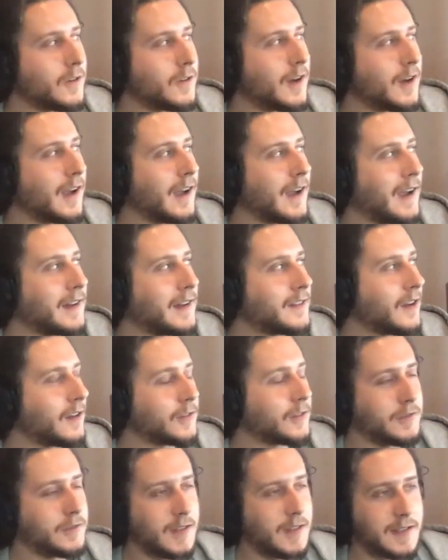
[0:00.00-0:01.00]
I
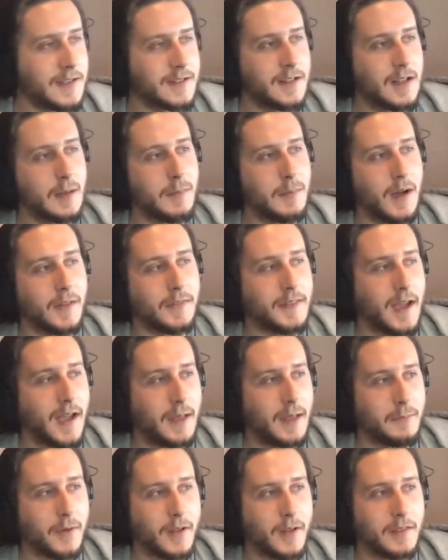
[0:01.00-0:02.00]
talked to Tesla about
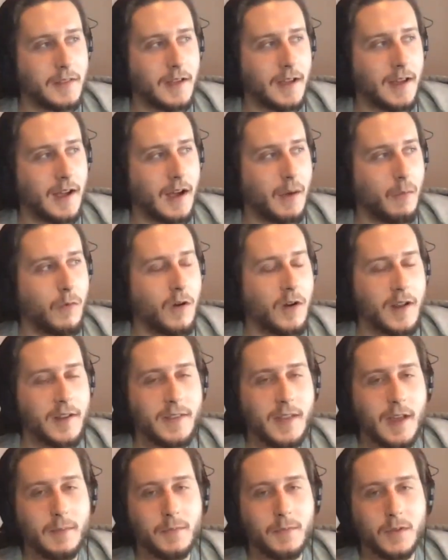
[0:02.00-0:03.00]
that, but I
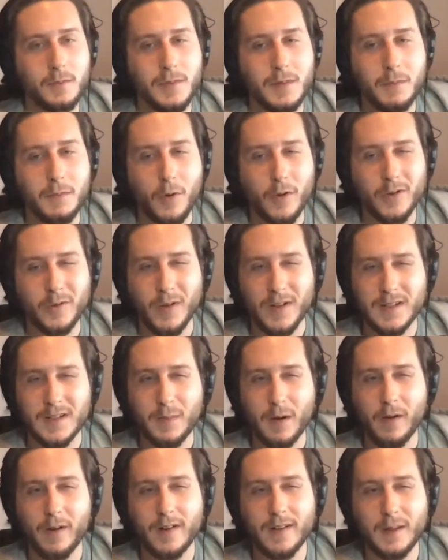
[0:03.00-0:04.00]
wanted them to be more
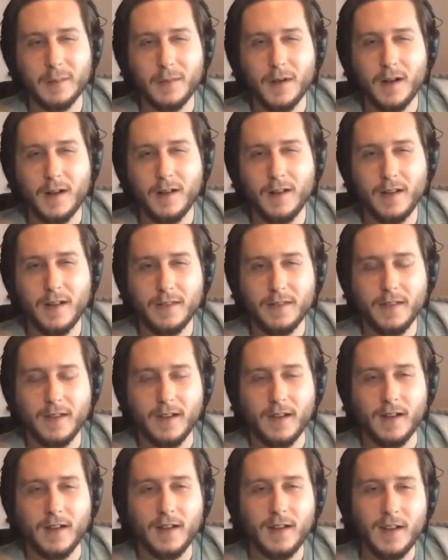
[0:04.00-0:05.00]
transparent about it,
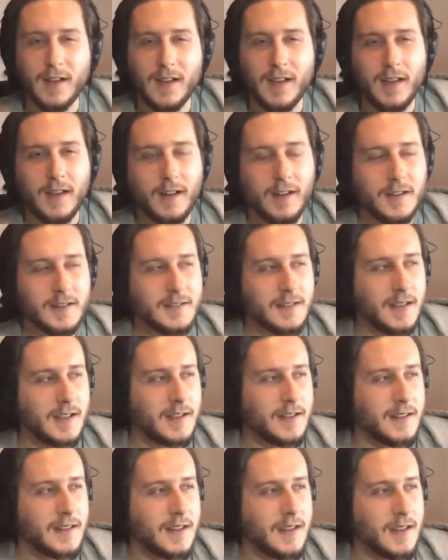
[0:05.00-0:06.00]
because
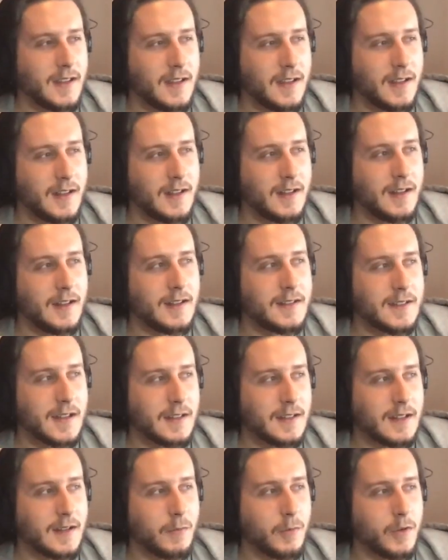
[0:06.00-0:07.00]
they
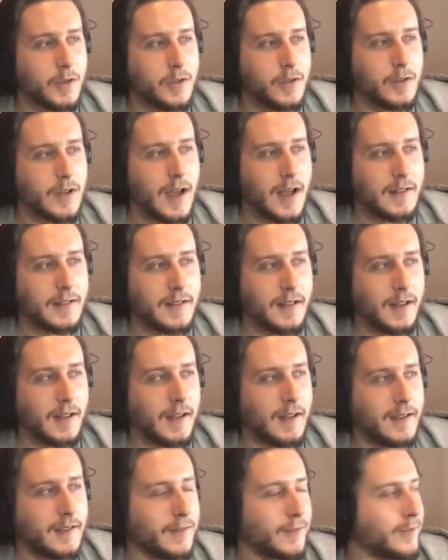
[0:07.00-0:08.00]
said that they would do that
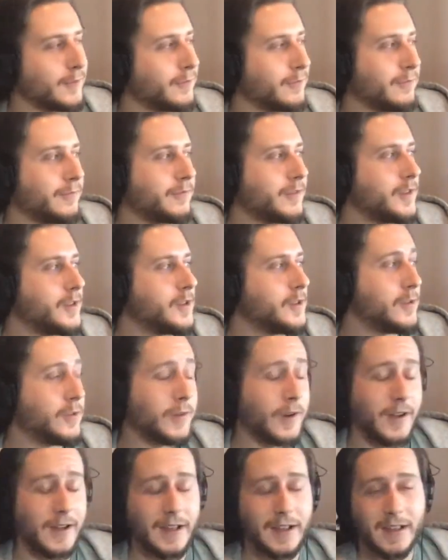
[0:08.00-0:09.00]
like a
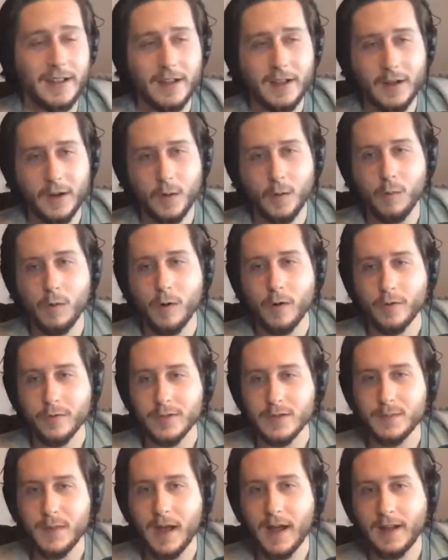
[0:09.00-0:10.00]
few
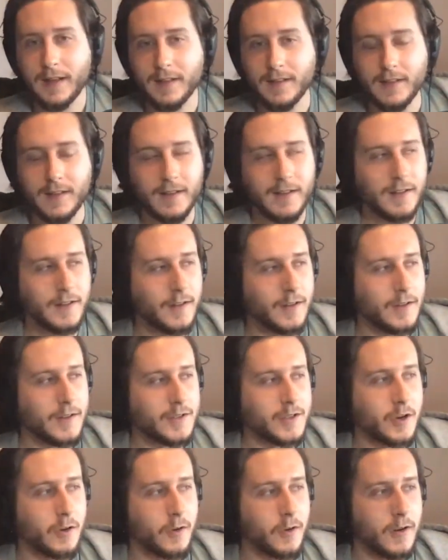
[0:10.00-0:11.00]
quarters back in the
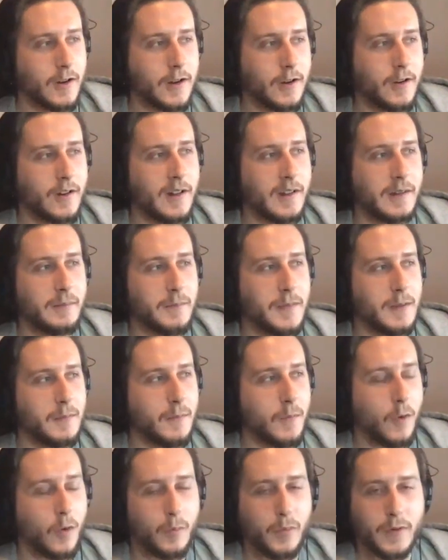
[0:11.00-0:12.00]
shareholder letter, that they'd
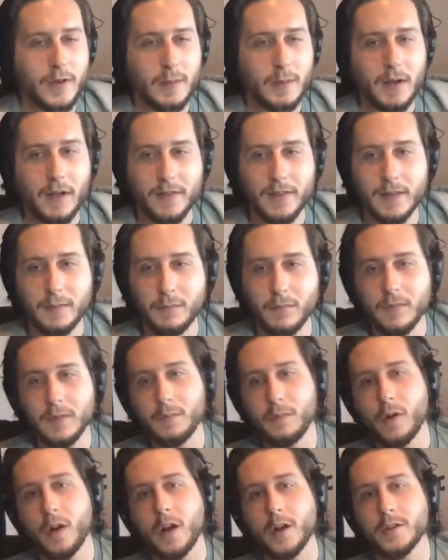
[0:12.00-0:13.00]
be open about the
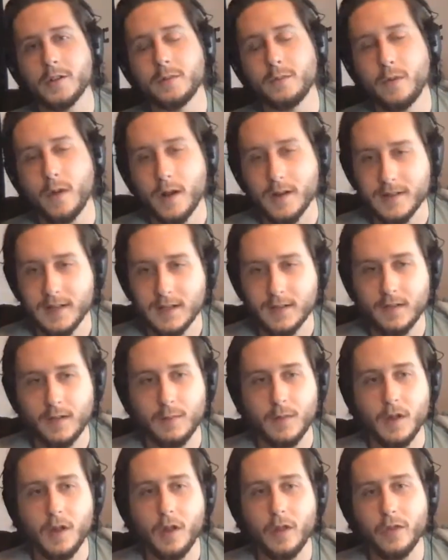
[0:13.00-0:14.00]
production process of the
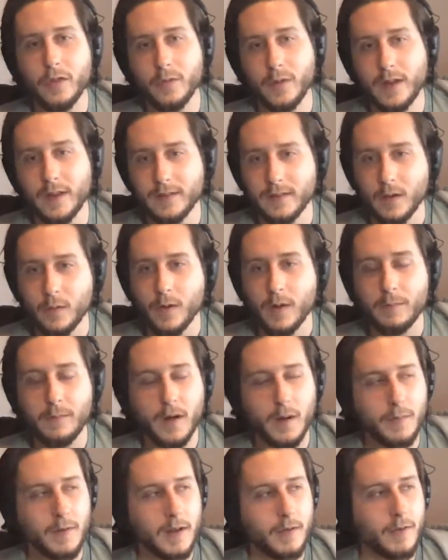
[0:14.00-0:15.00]
Model 3 and the ramp
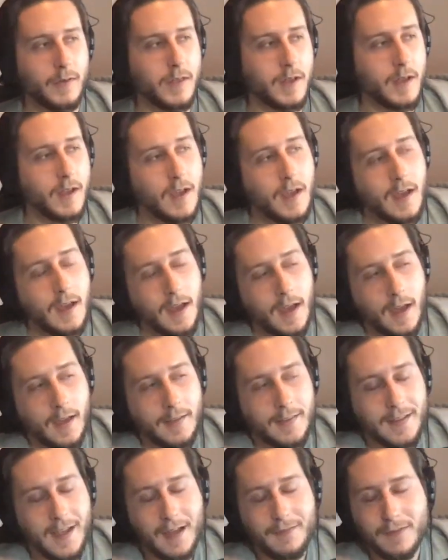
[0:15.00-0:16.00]
up and everything,
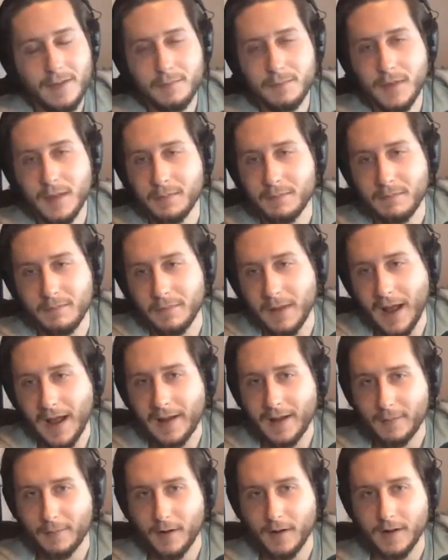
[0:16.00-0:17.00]
and they haven't been
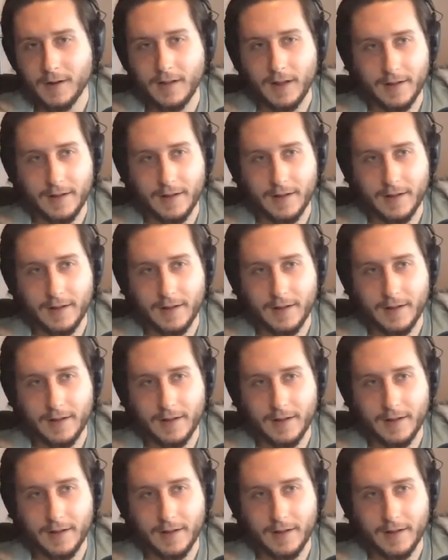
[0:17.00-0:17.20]
bad about it.